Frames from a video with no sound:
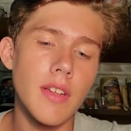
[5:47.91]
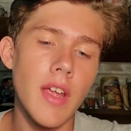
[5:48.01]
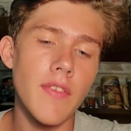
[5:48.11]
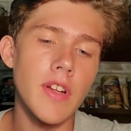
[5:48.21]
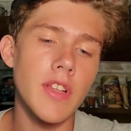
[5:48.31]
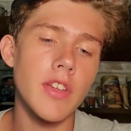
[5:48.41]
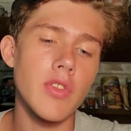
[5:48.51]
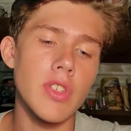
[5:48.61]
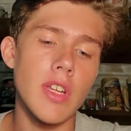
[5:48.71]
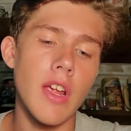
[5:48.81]
definitely
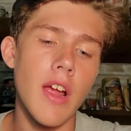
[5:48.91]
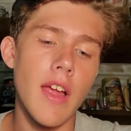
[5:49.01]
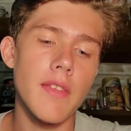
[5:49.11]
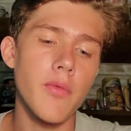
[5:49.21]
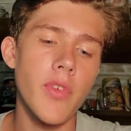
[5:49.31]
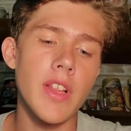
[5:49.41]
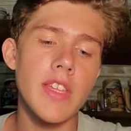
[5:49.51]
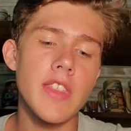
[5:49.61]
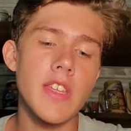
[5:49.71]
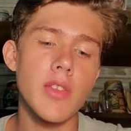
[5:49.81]
interesting. I really
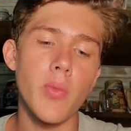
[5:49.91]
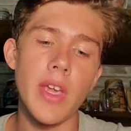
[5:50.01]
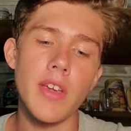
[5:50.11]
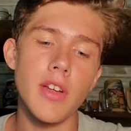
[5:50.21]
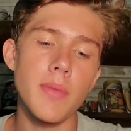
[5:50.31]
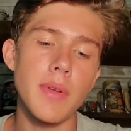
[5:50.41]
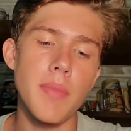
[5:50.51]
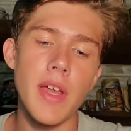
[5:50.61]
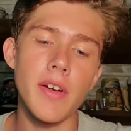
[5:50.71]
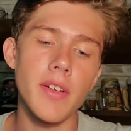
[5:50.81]
think the weight could have been
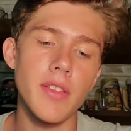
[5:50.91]
better.